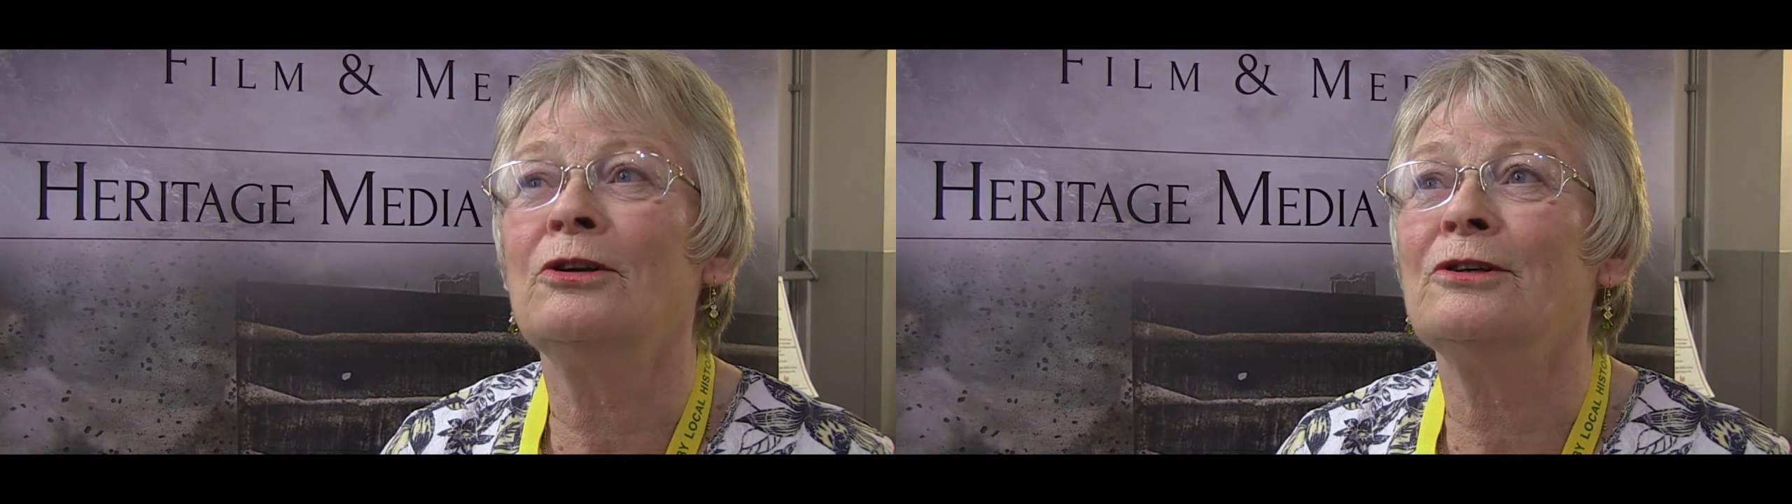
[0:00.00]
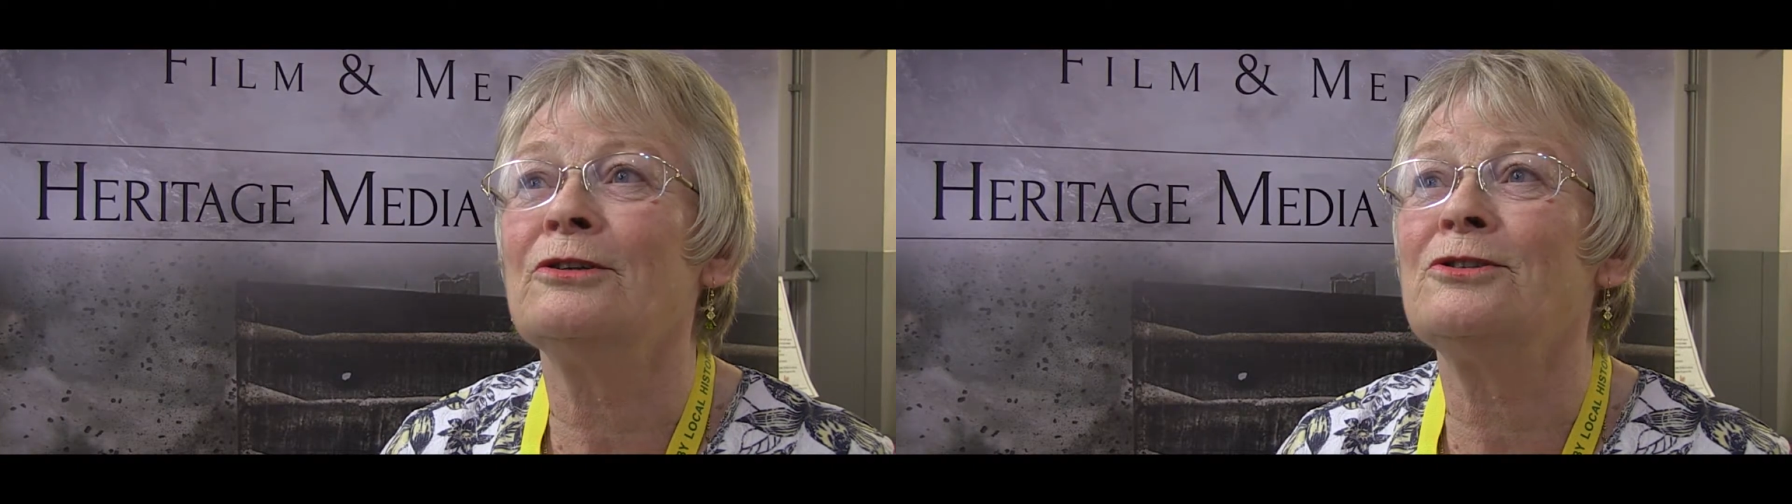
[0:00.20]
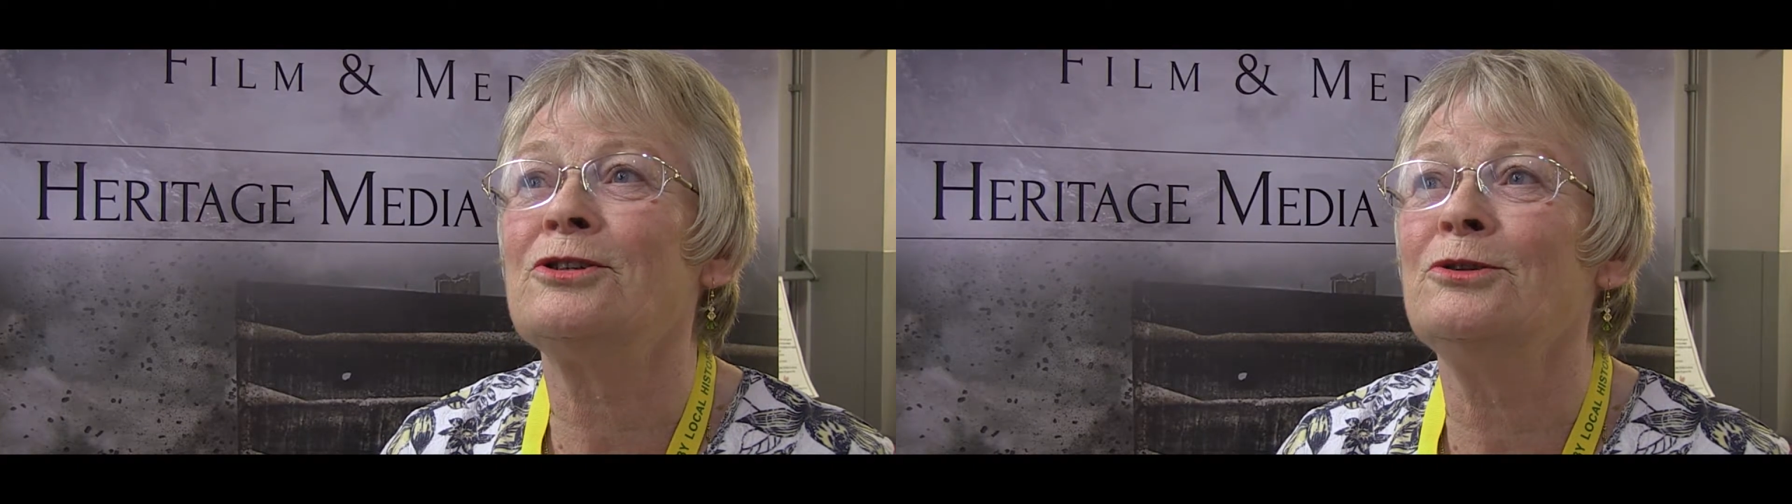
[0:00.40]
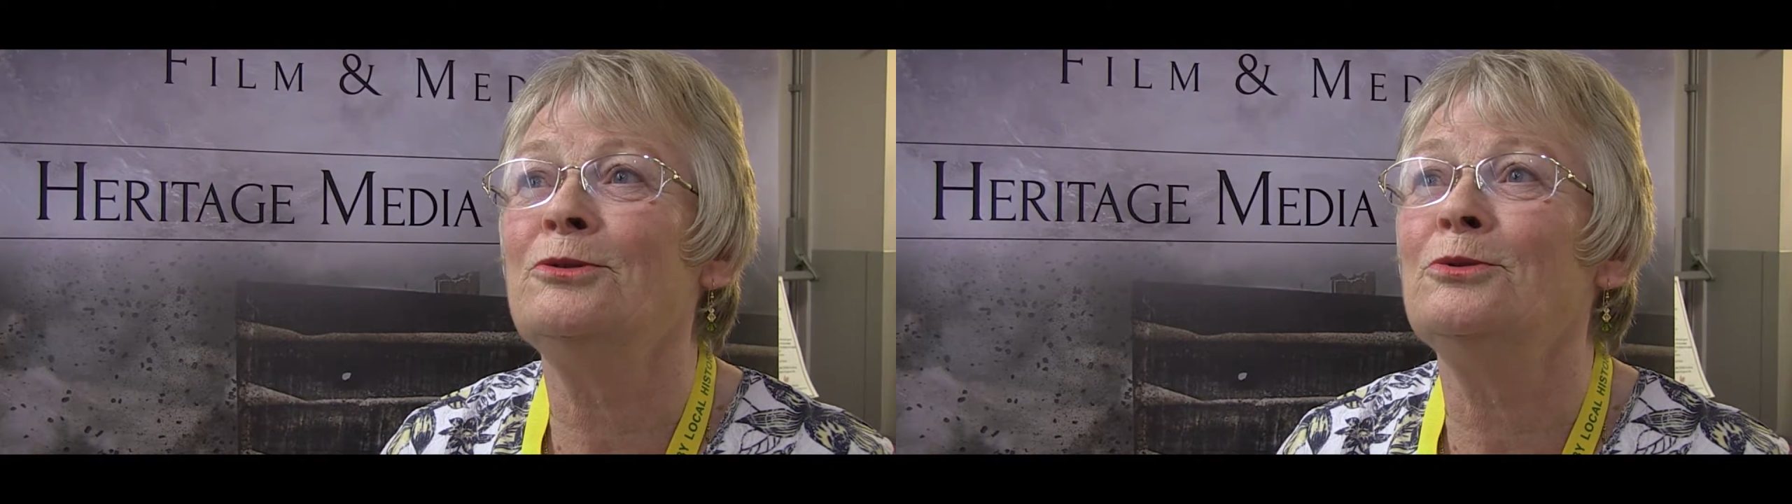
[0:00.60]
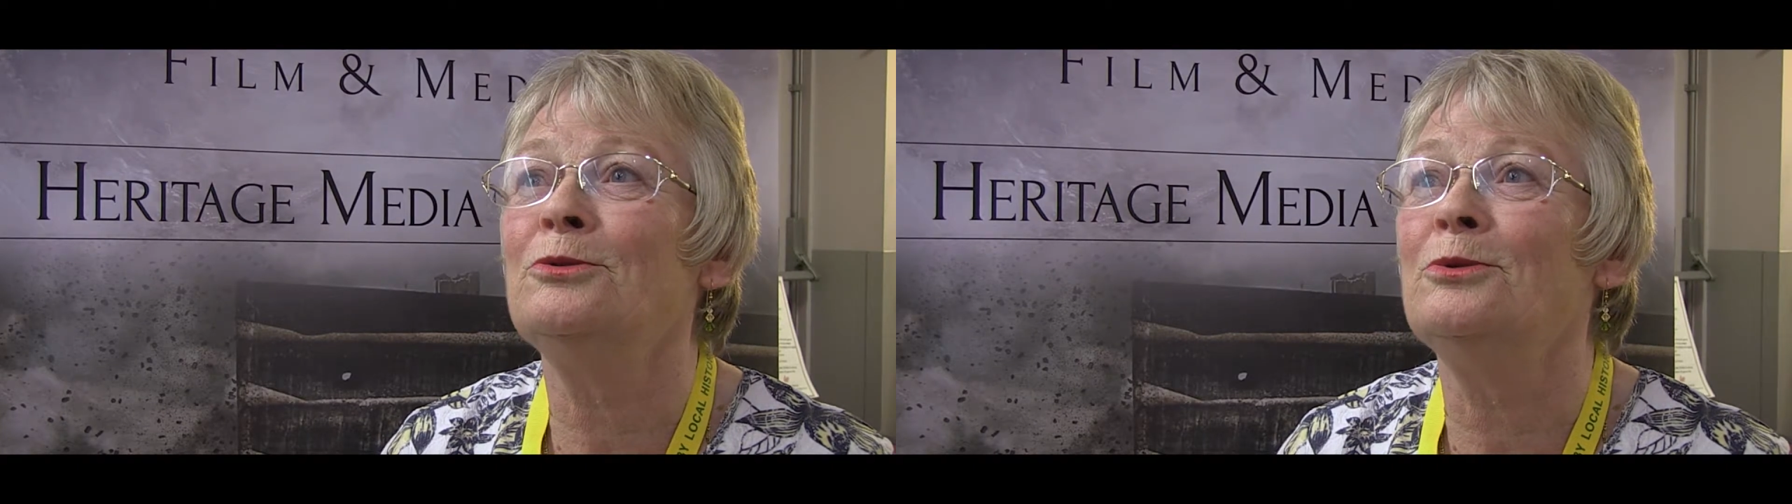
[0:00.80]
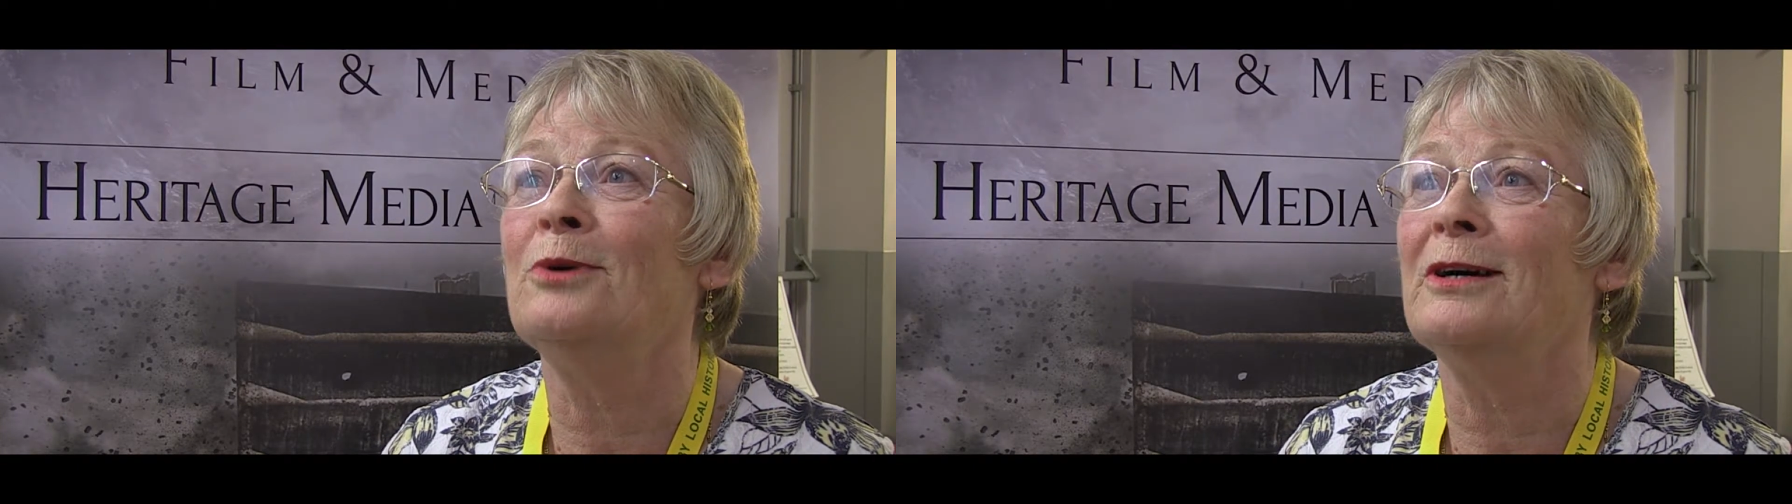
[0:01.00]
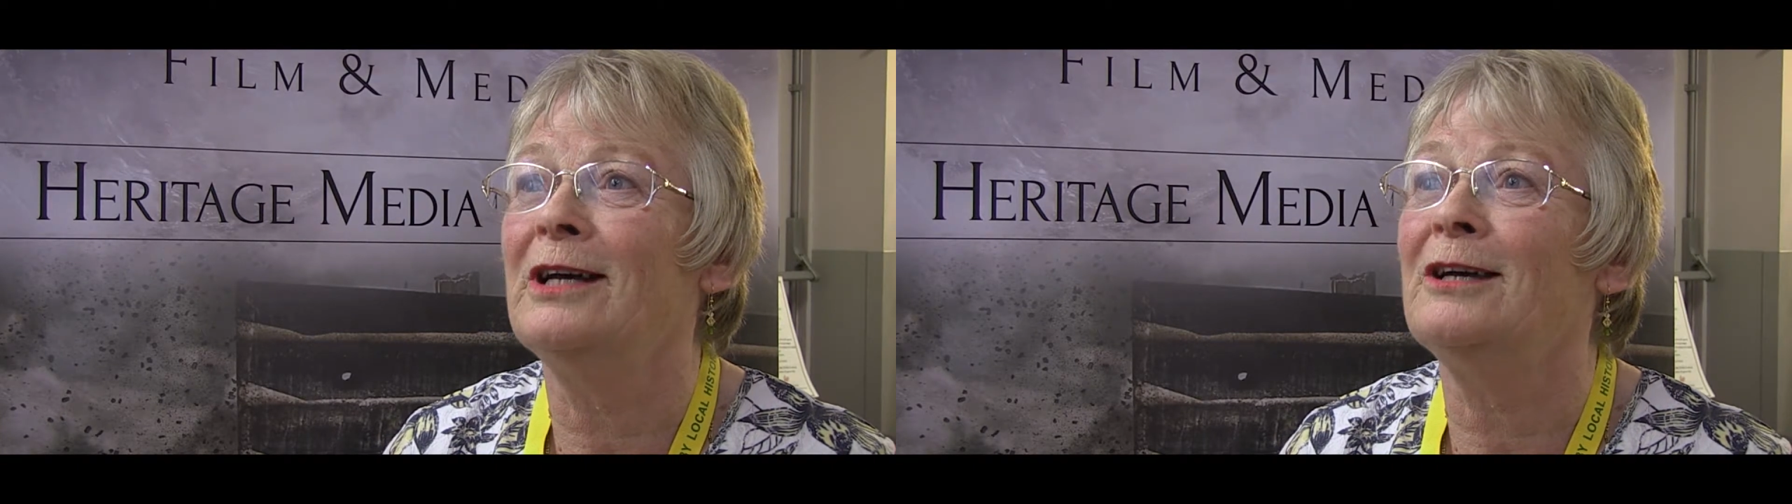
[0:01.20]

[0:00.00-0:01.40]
or two